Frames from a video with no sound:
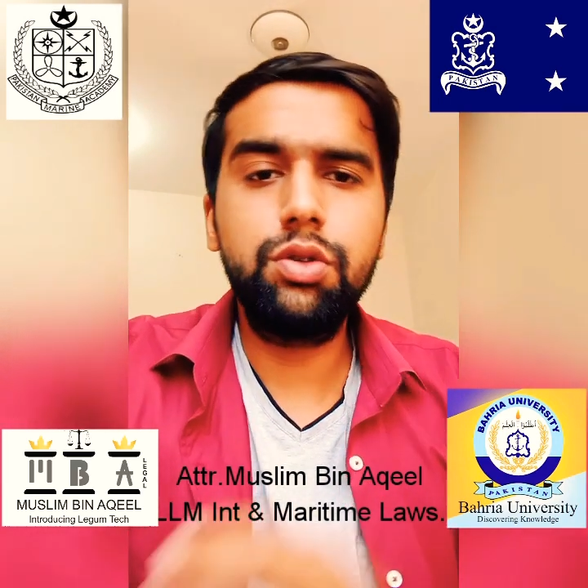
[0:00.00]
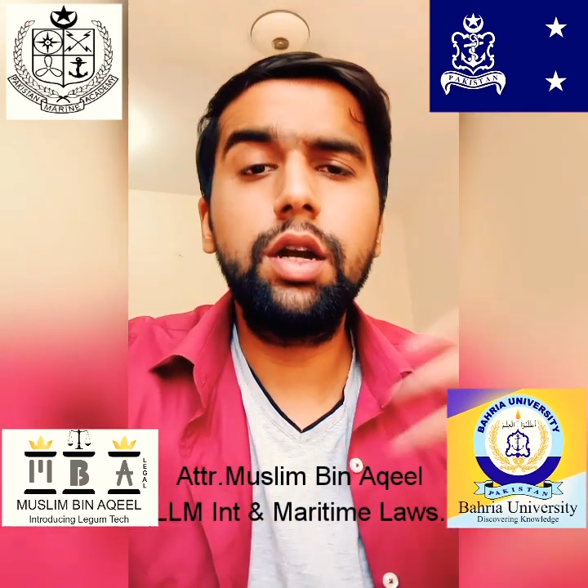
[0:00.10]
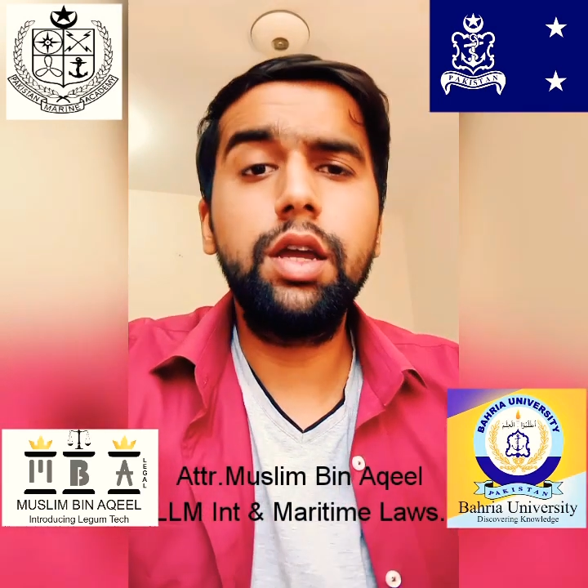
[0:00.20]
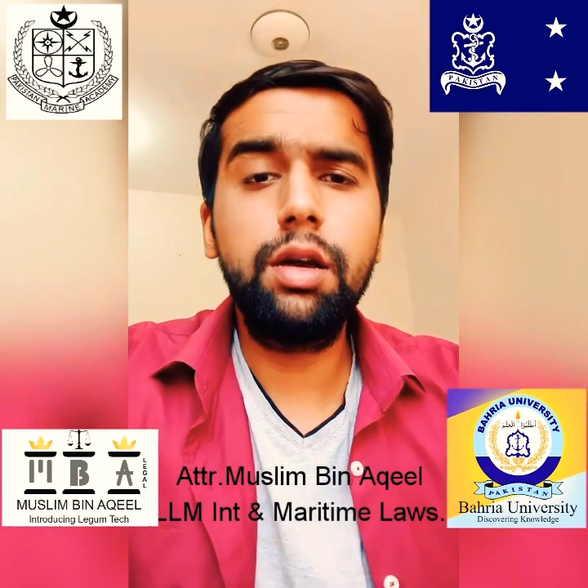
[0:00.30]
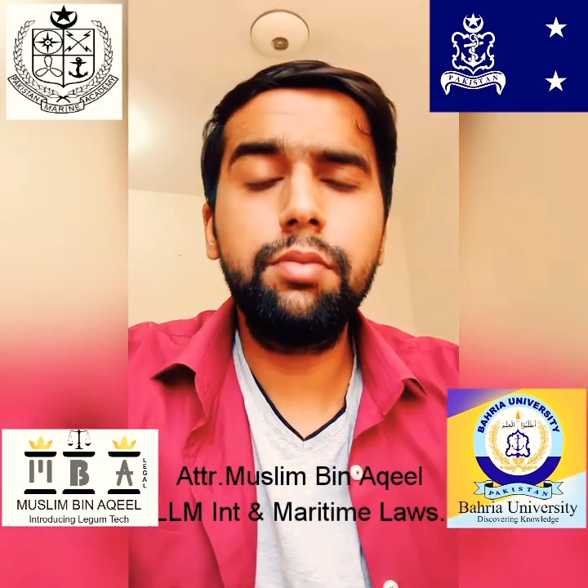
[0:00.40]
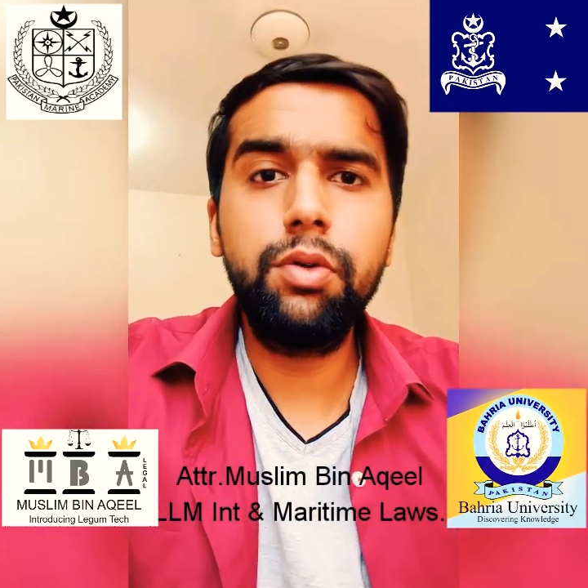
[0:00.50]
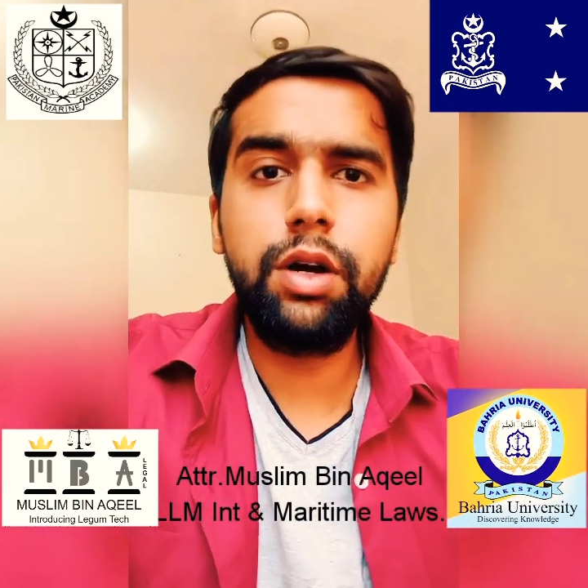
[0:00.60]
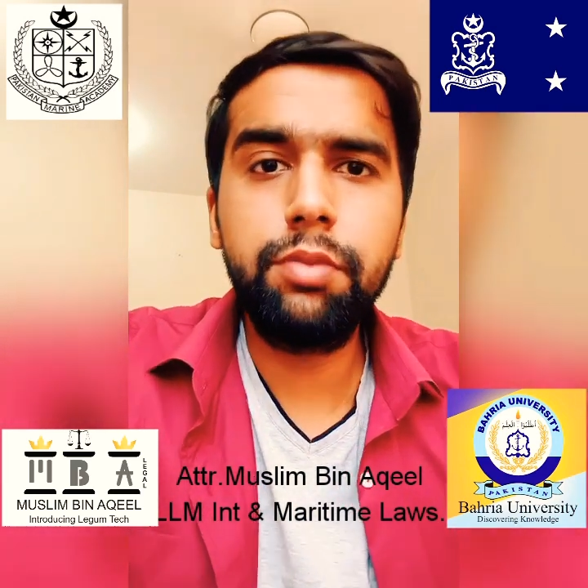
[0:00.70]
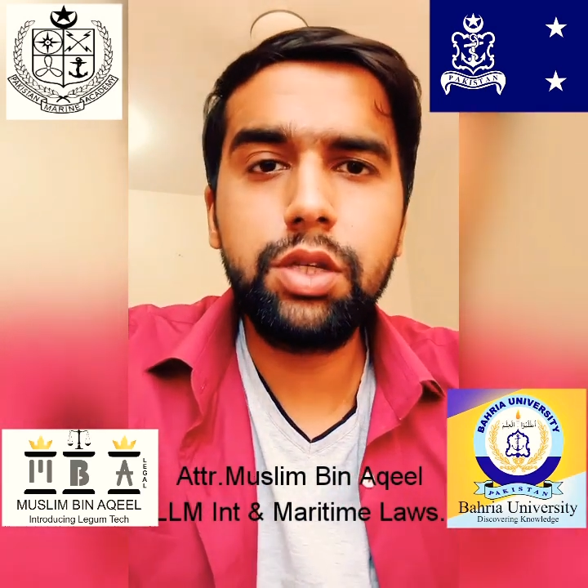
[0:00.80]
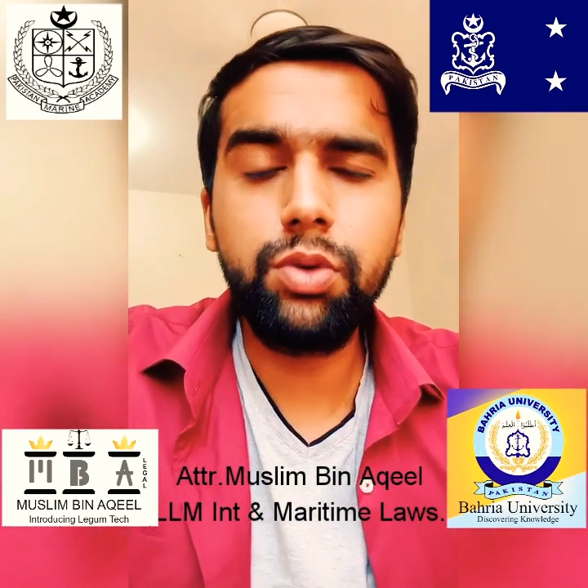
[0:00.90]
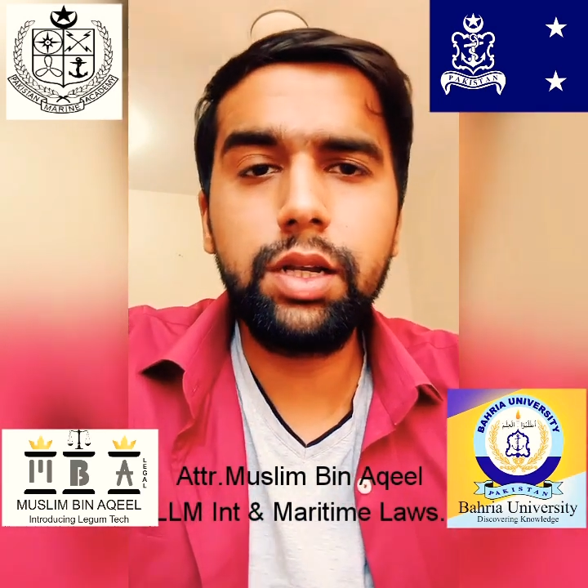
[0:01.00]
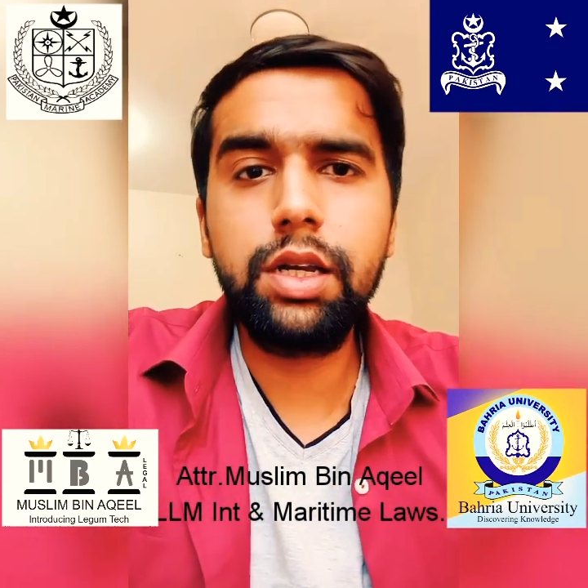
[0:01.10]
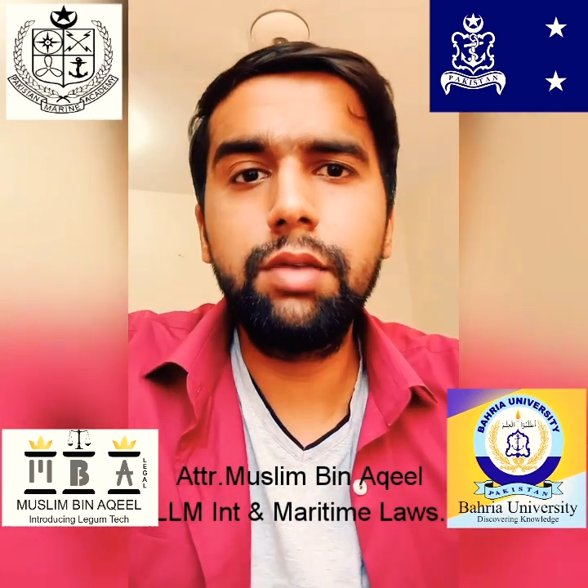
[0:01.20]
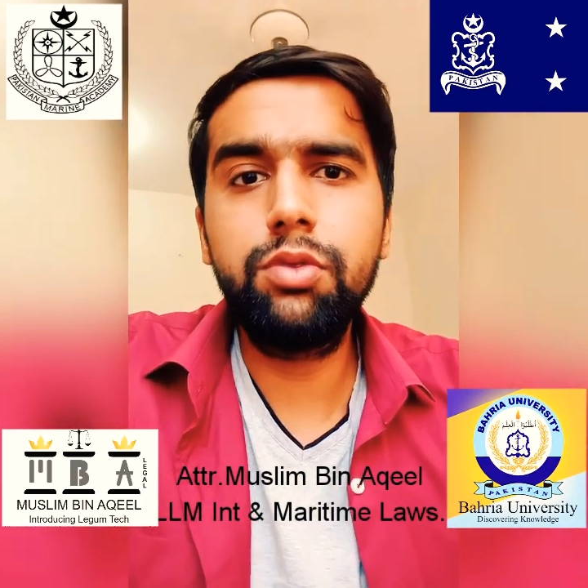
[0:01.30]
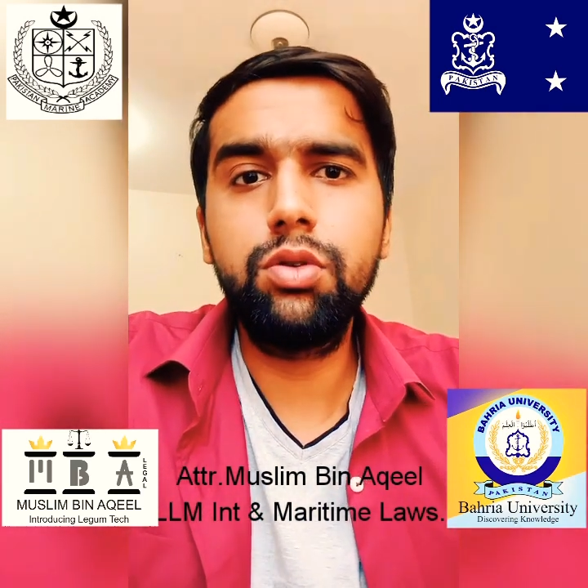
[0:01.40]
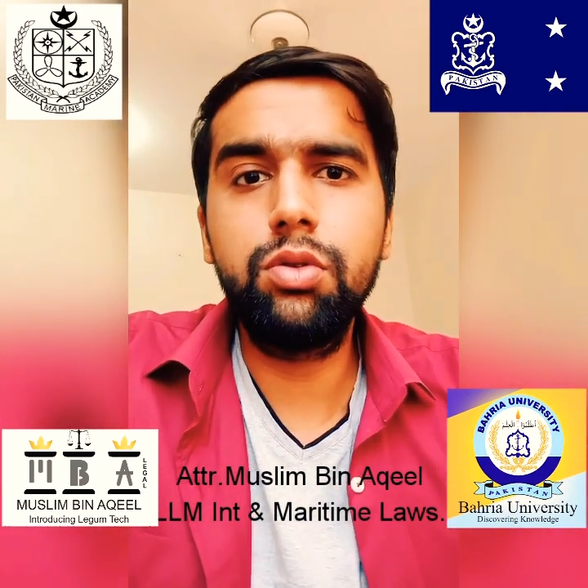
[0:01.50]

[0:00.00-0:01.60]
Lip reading: you are hereby very much welcome